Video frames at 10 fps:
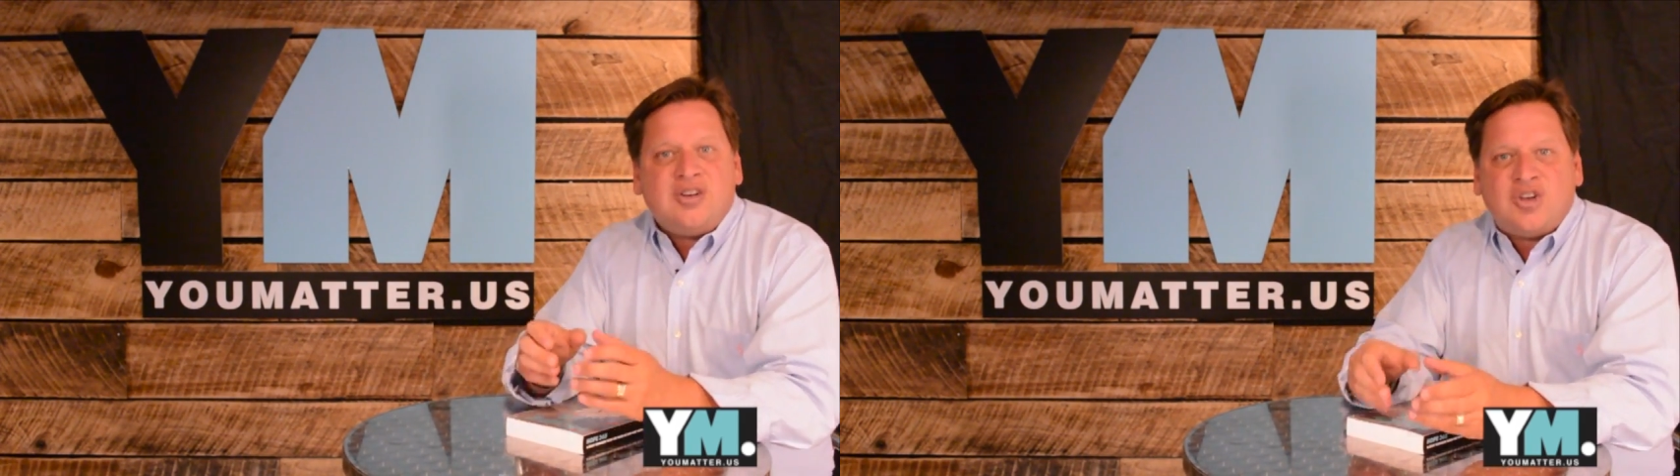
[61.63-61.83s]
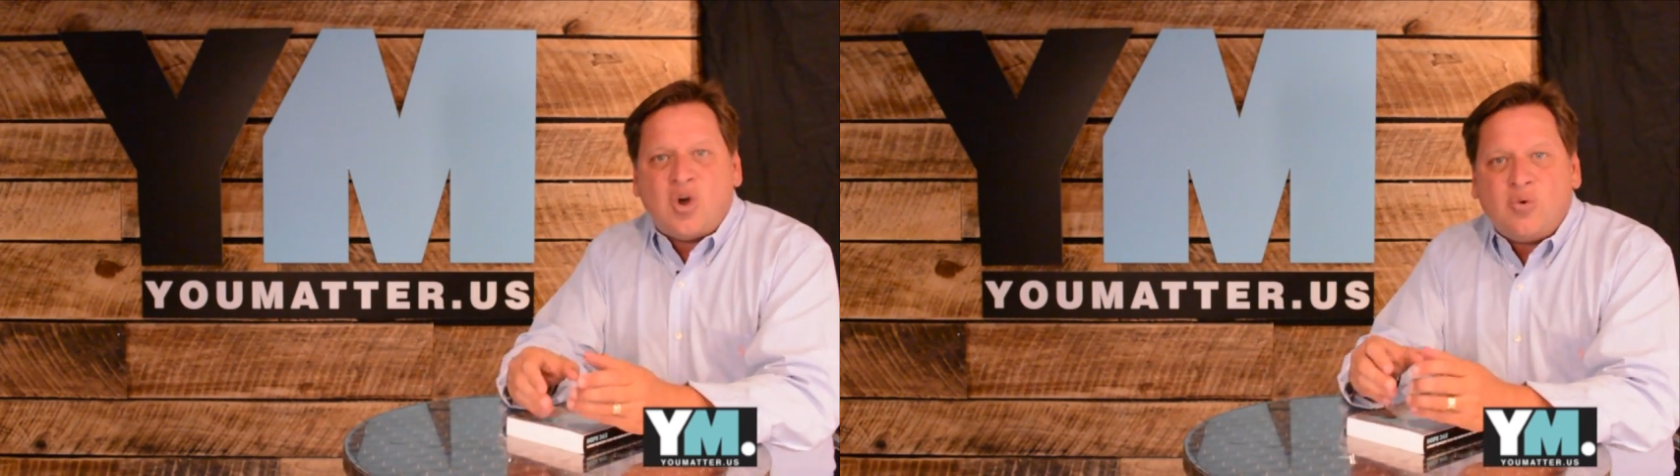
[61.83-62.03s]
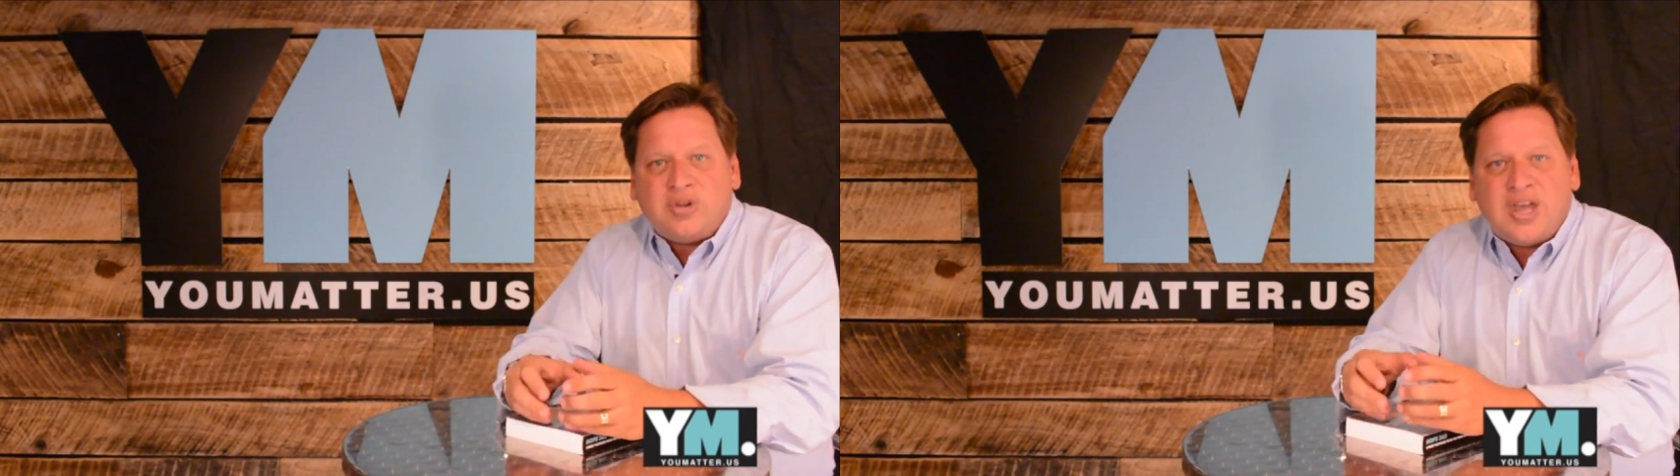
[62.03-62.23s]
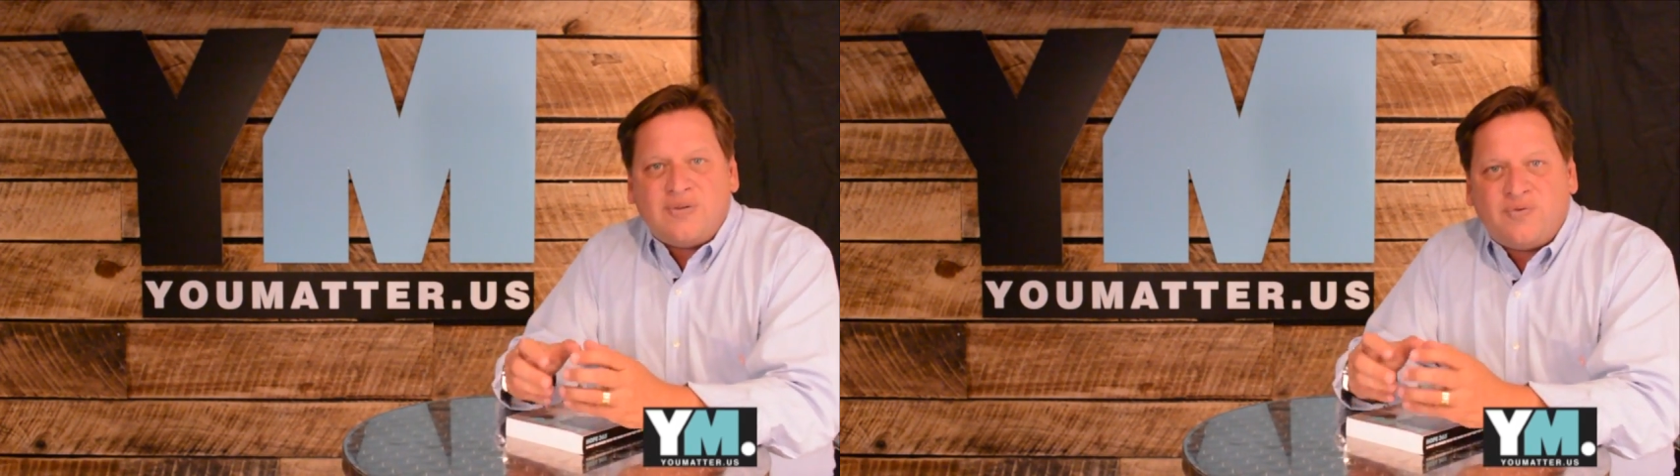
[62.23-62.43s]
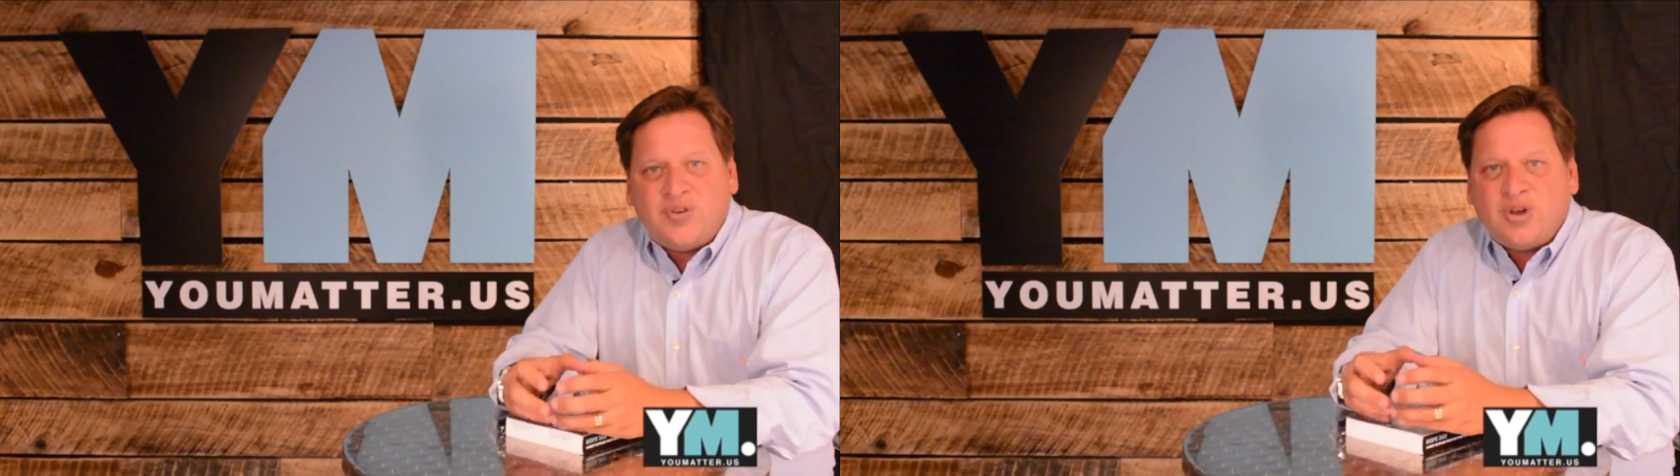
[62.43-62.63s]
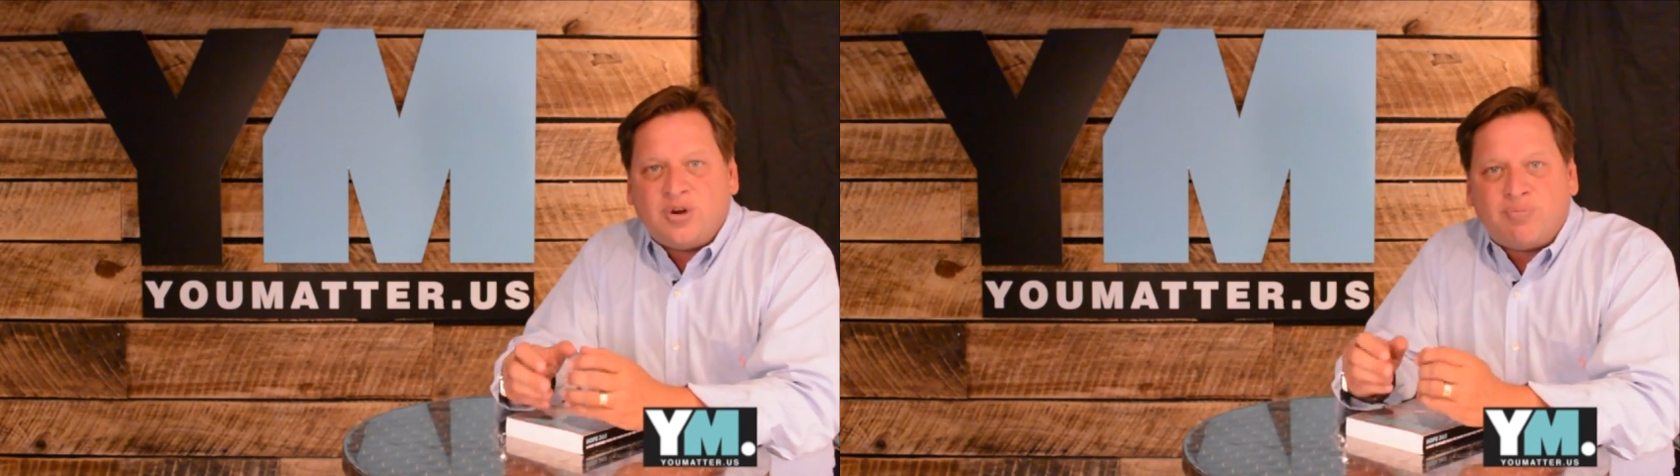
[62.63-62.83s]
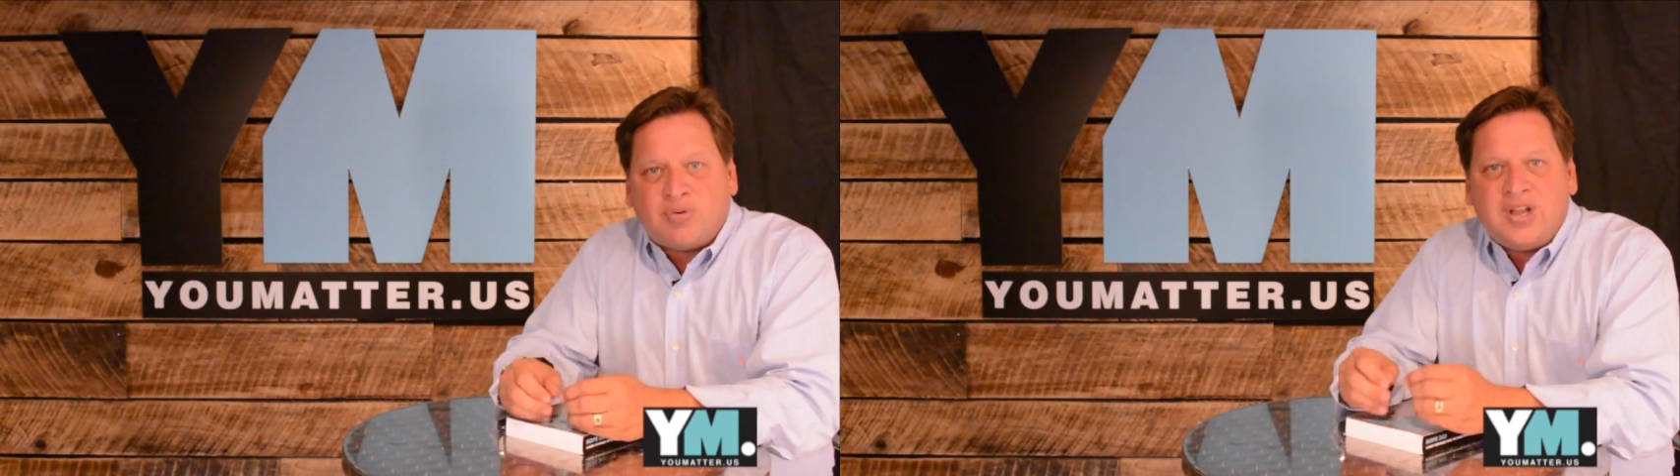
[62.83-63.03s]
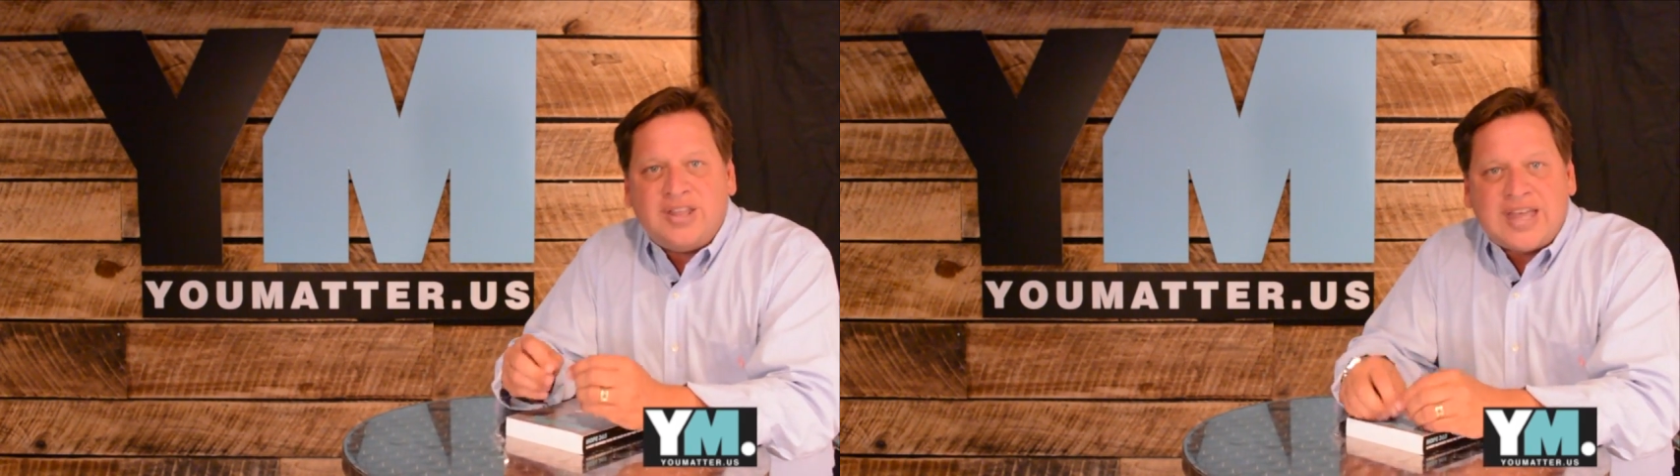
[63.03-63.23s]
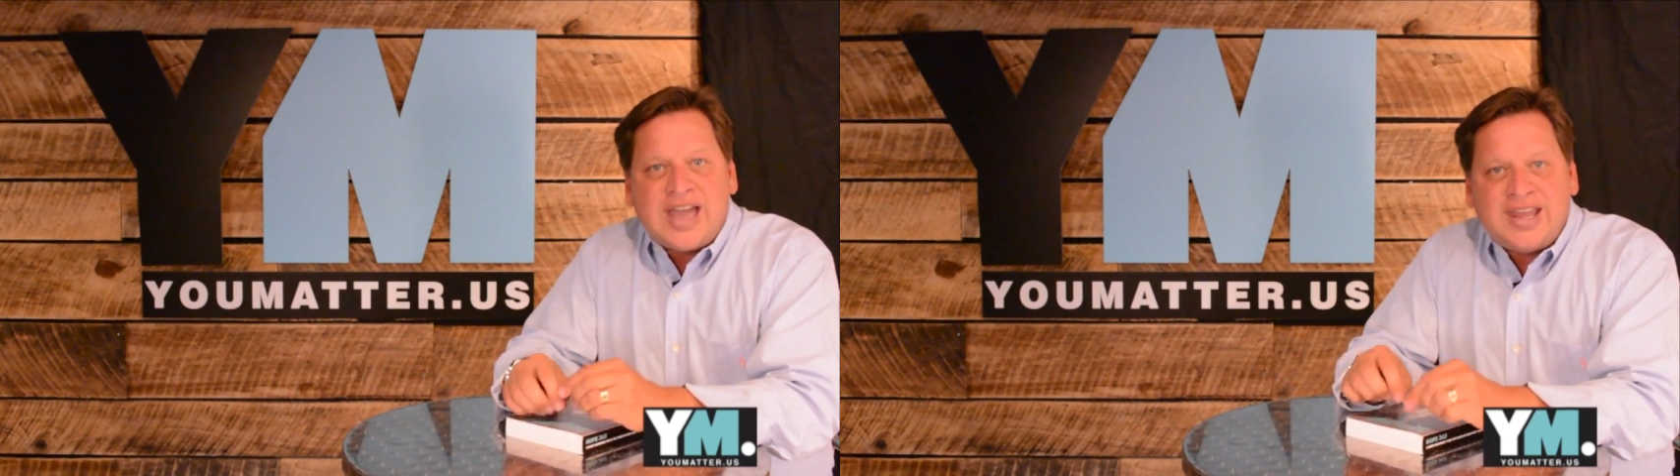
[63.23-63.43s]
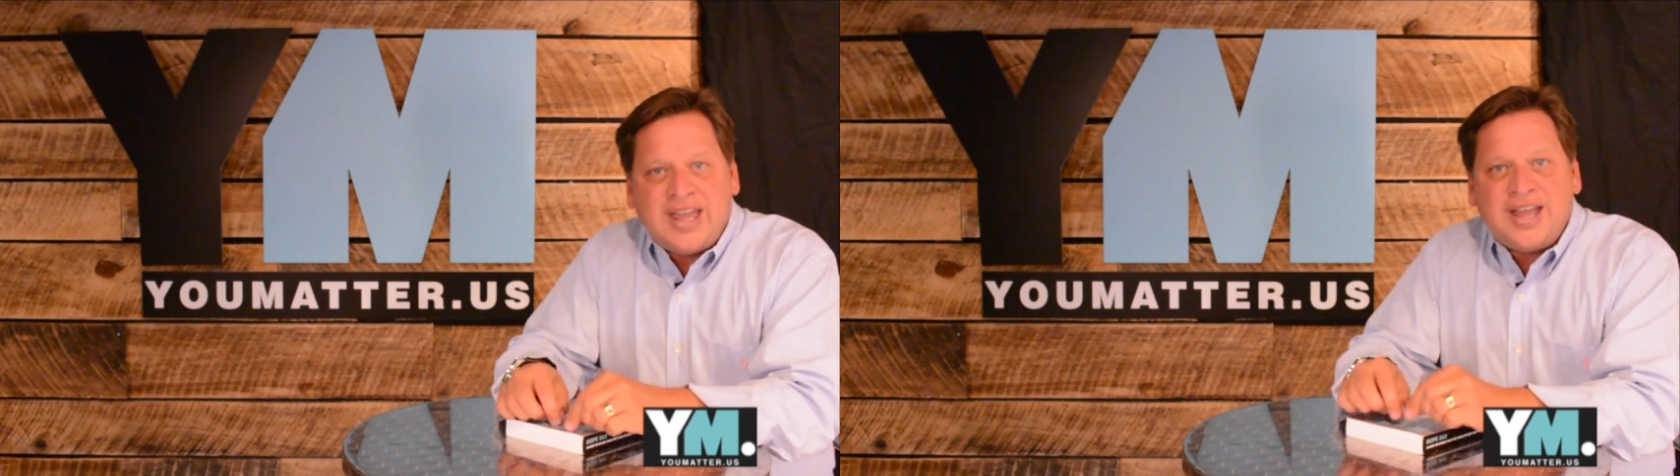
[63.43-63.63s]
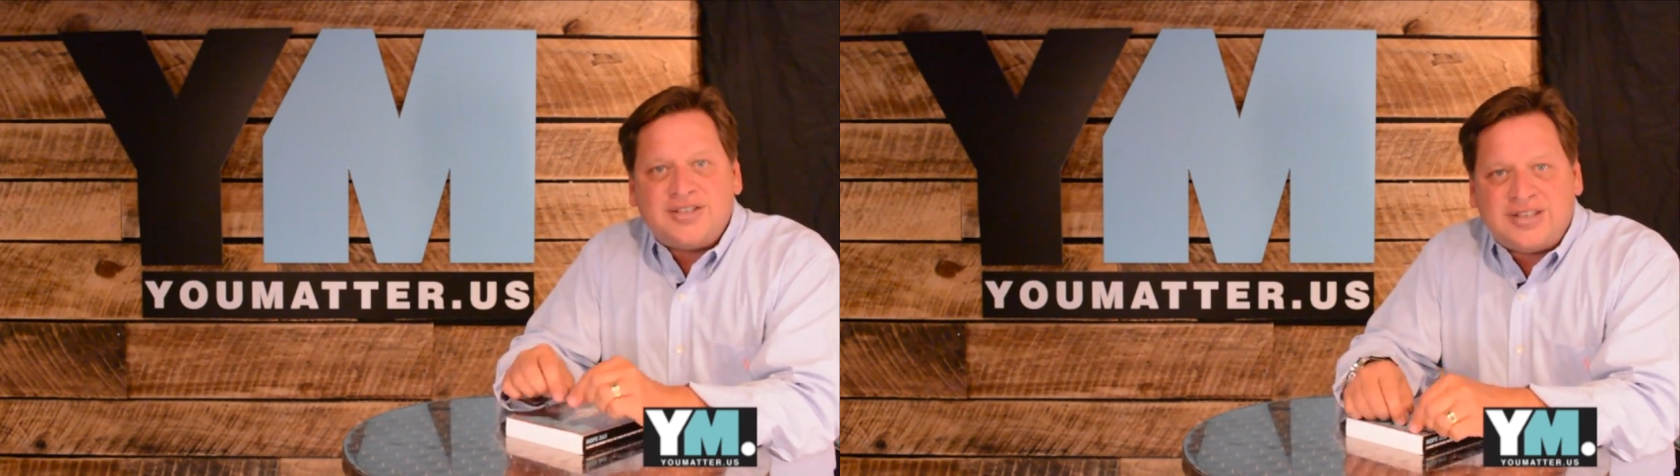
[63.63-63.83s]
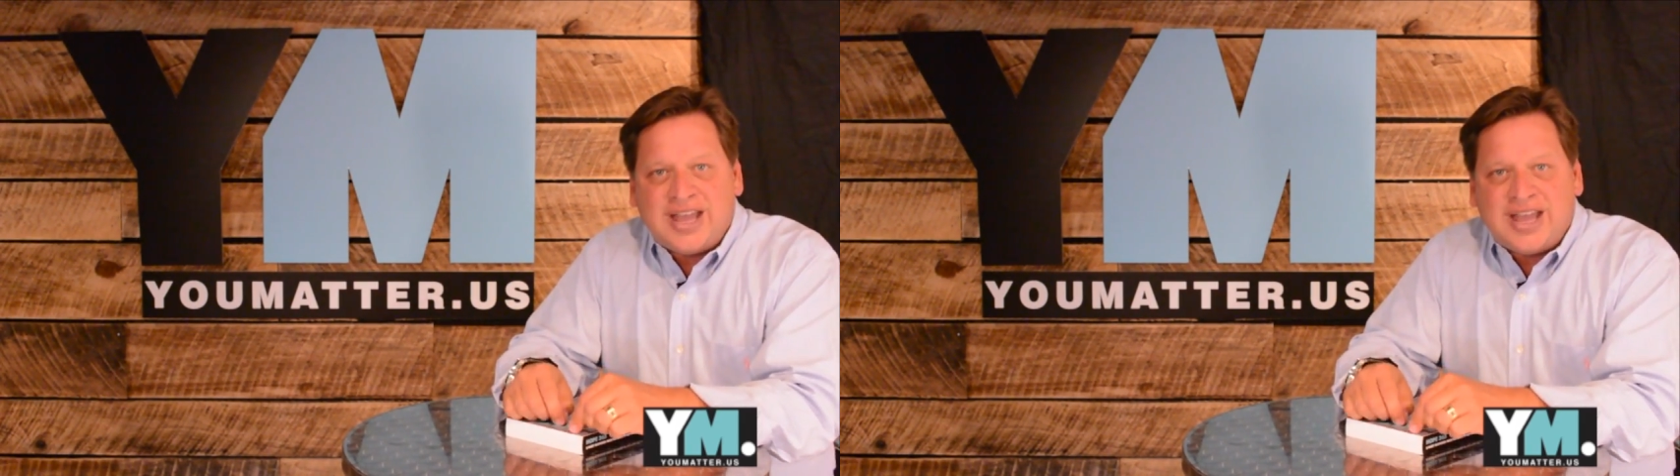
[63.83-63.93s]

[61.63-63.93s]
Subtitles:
Don't let fear bring that hedge